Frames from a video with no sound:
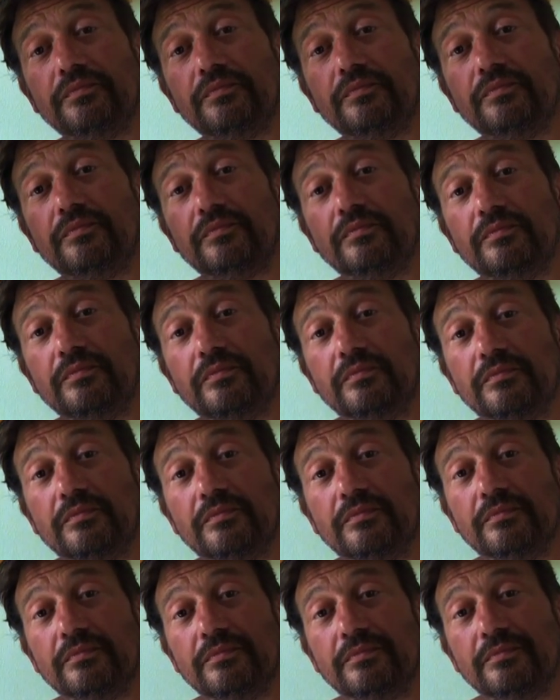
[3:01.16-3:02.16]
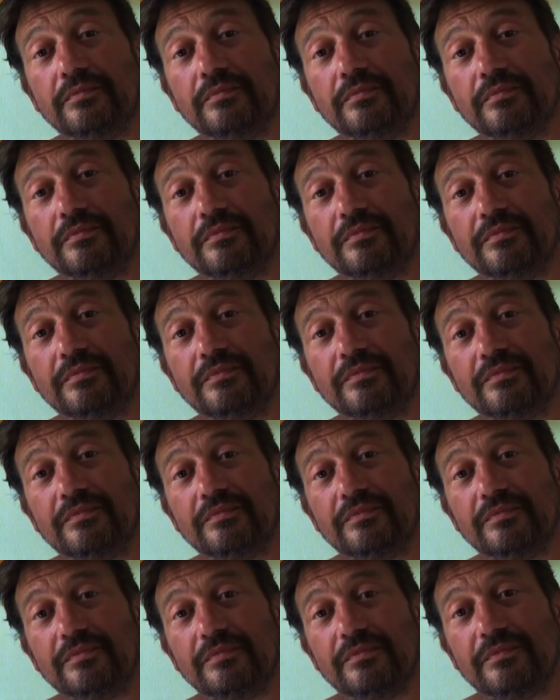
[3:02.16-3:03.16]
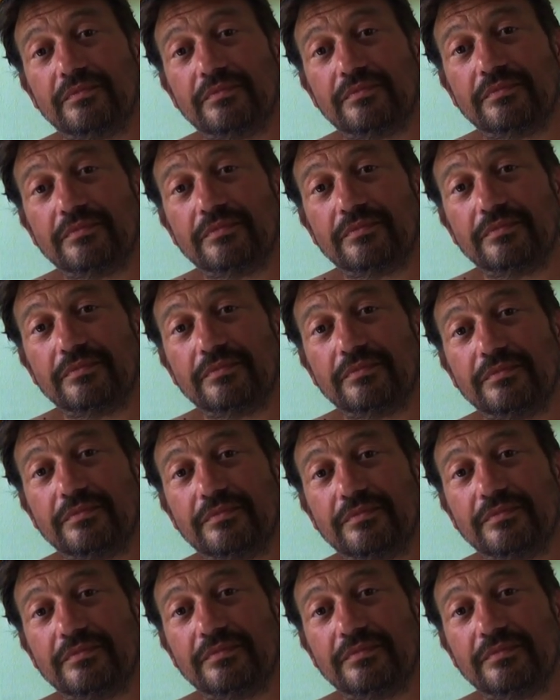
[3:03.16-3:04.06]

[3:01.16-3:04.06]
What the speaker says: [no speech]